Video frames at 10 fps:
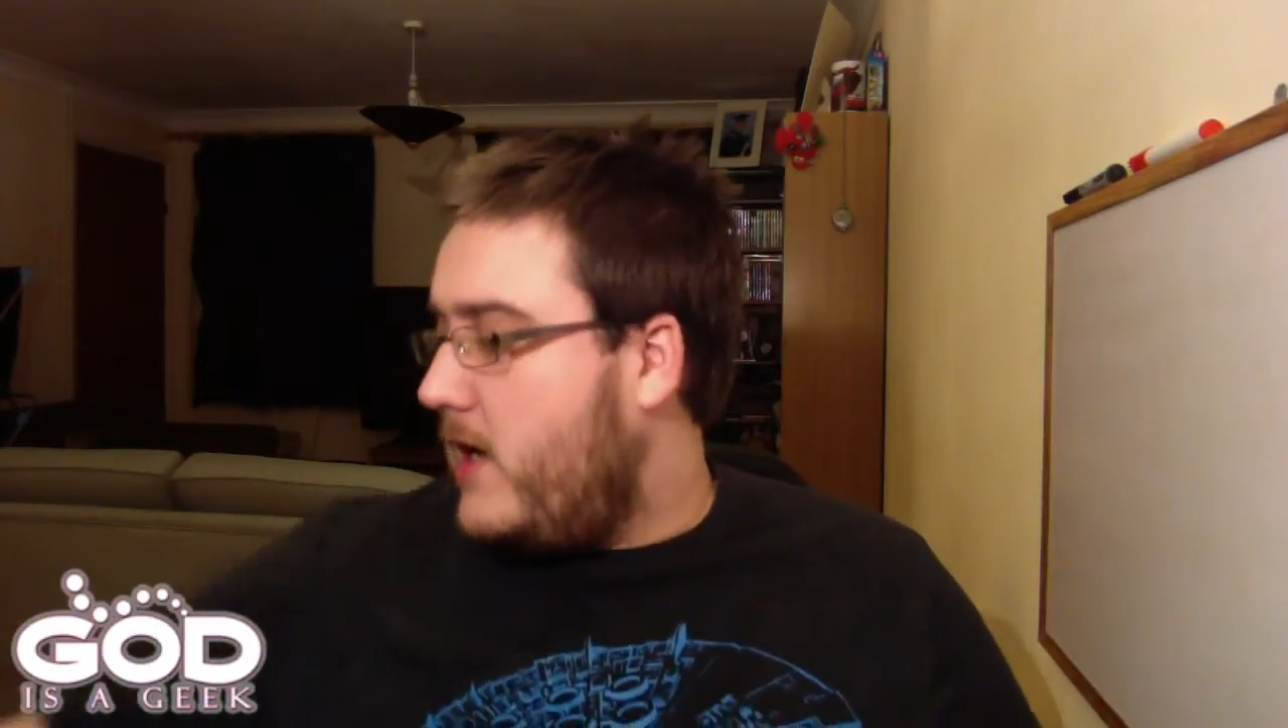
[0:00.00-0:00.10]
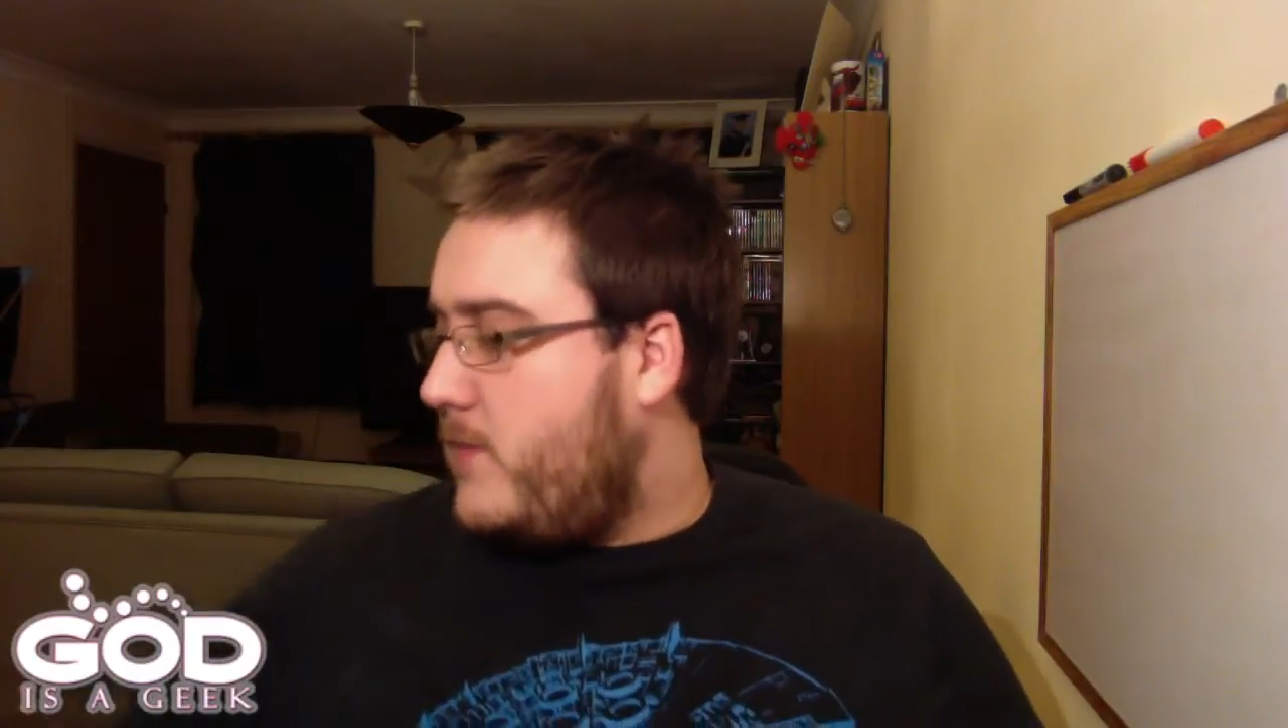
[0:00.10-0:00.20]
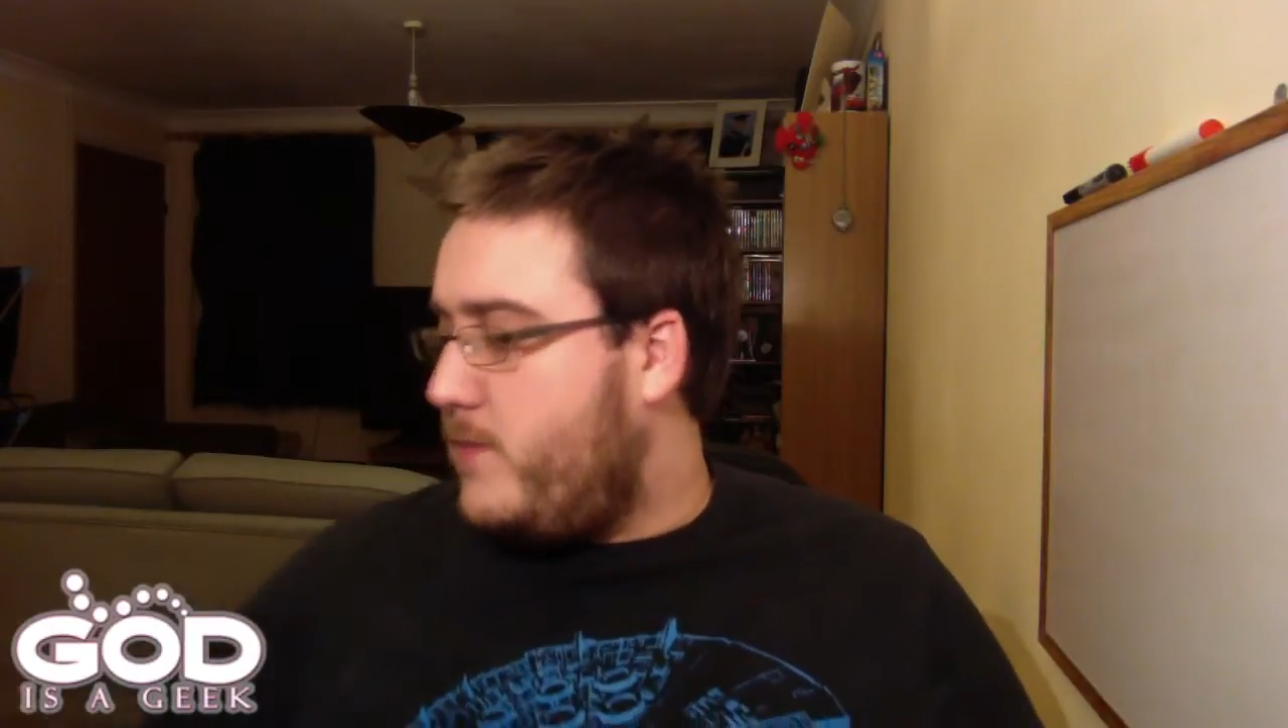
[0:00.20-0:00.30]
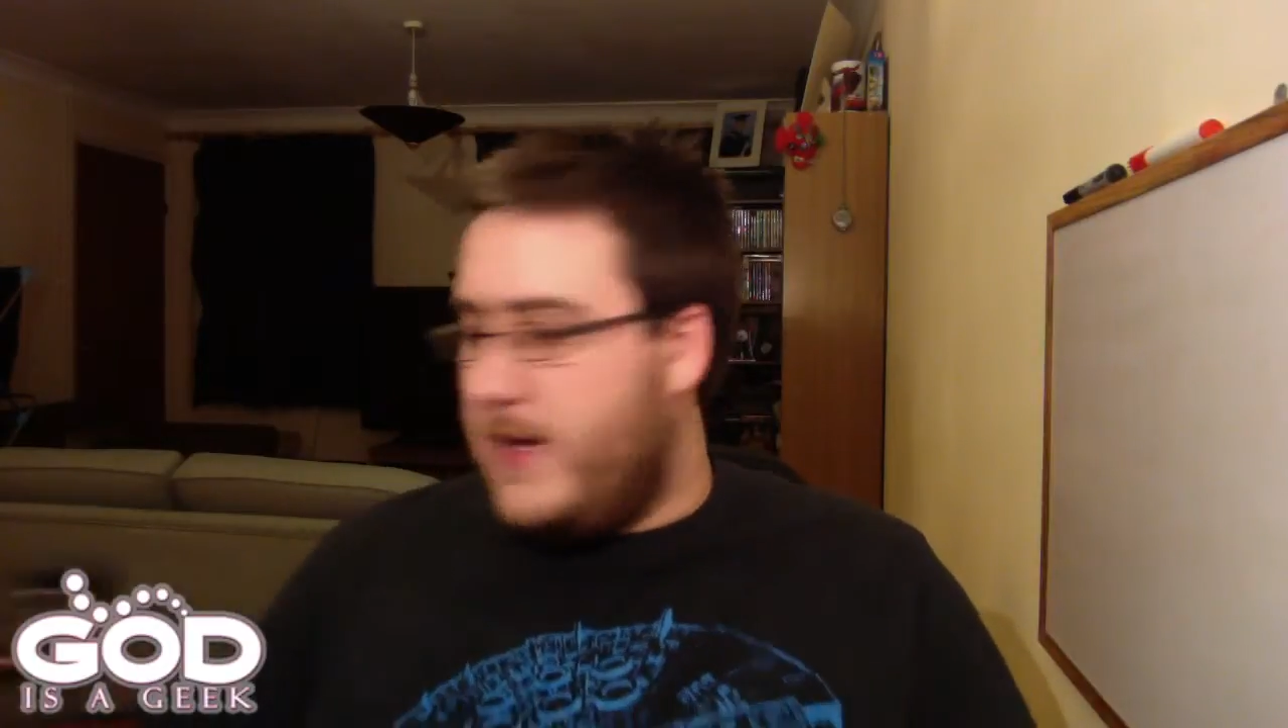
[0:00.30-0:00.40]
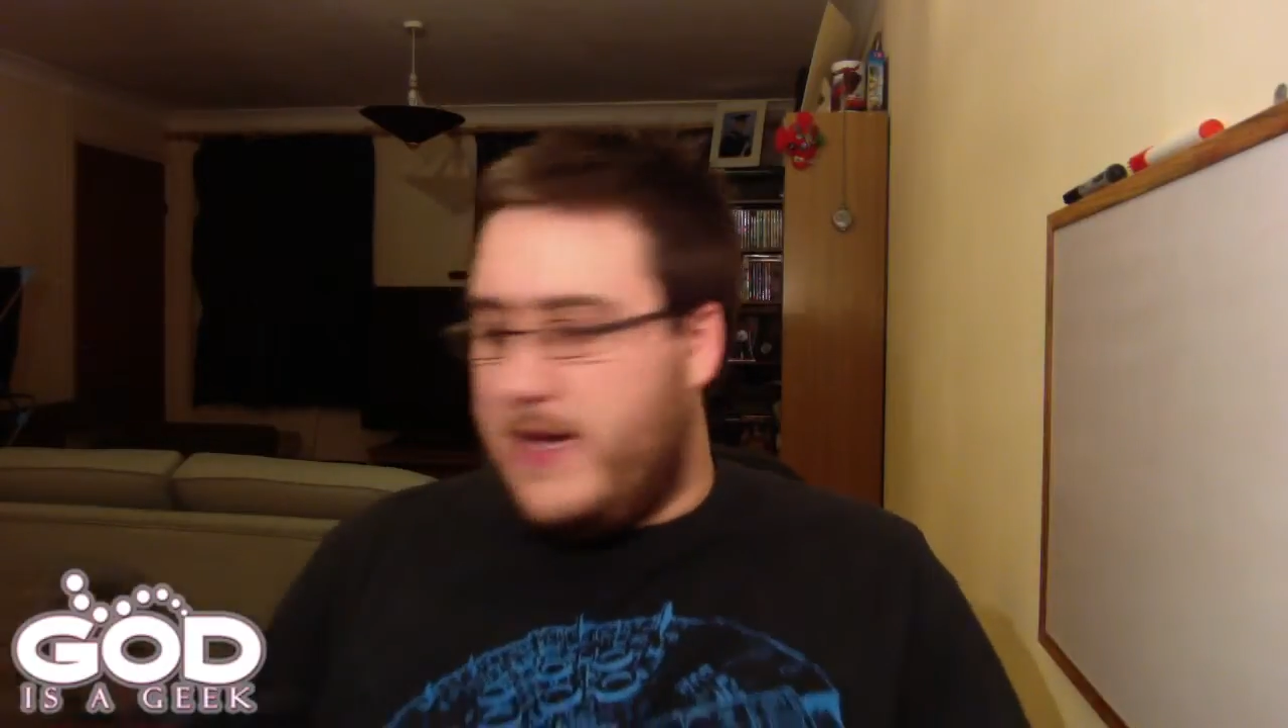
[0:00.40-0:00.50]

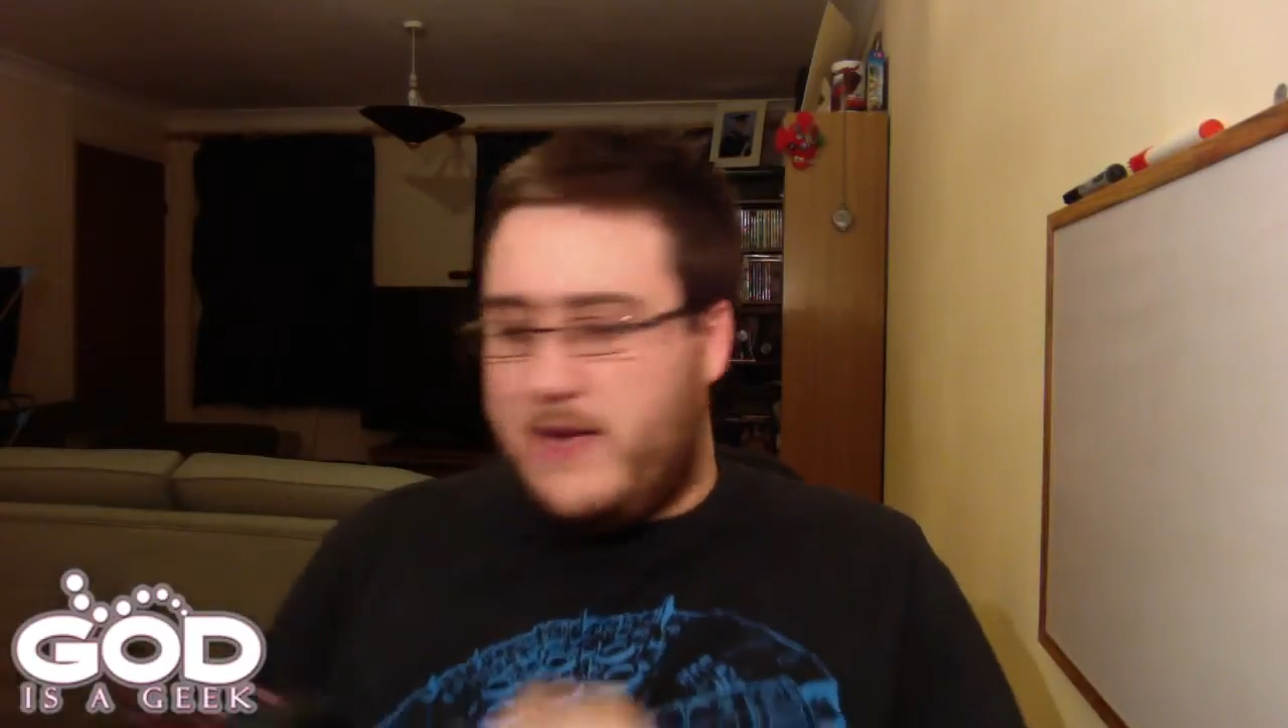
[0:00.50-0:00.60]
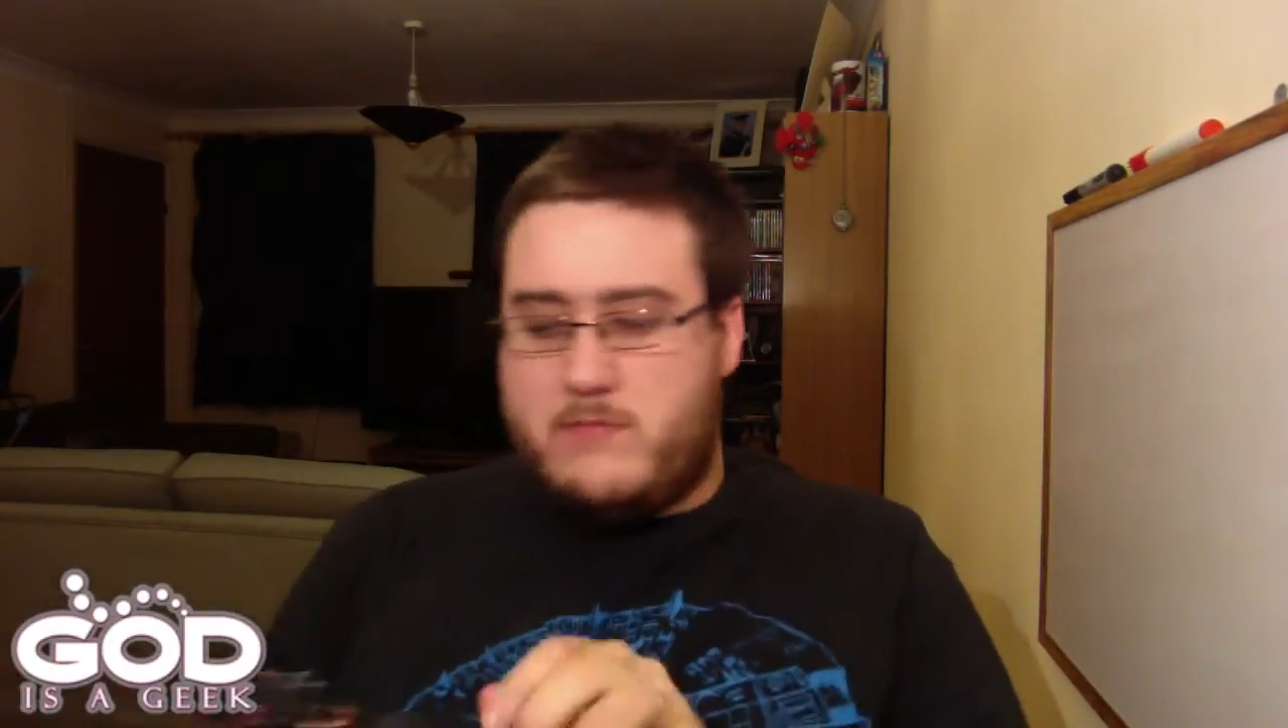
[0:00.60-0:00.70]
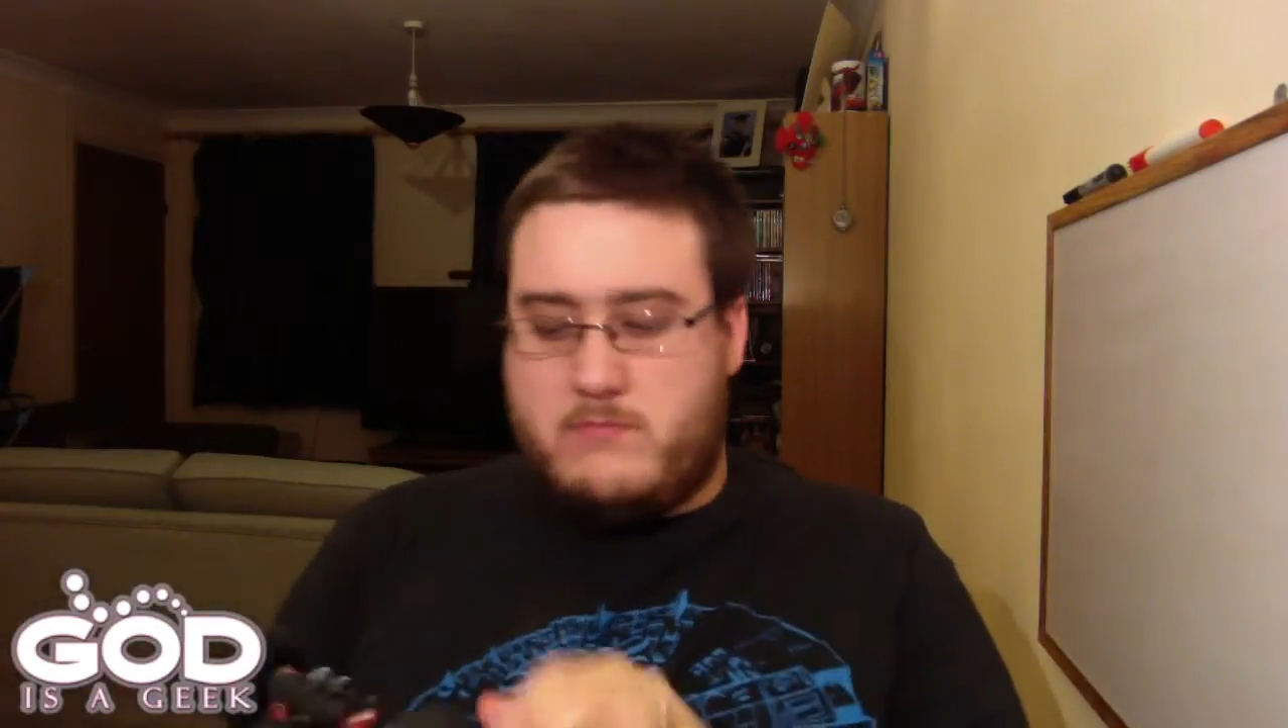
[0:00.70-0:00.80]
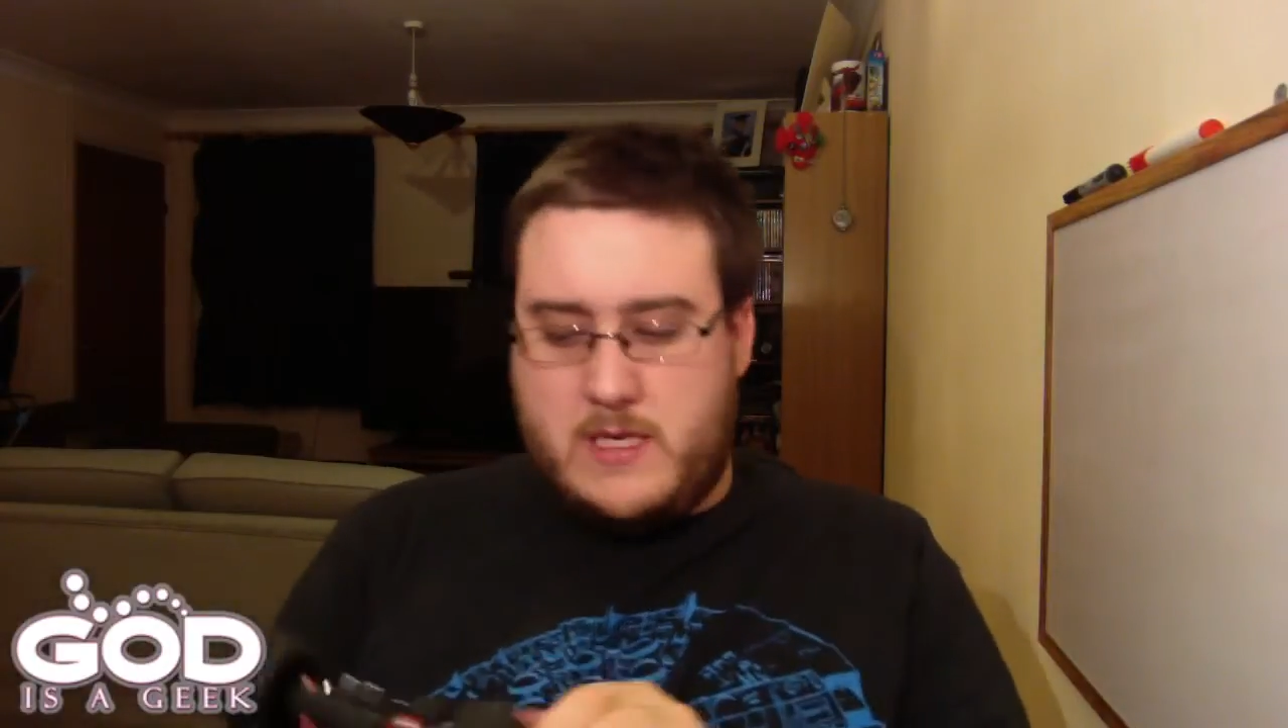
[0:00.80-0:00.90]
But yeah,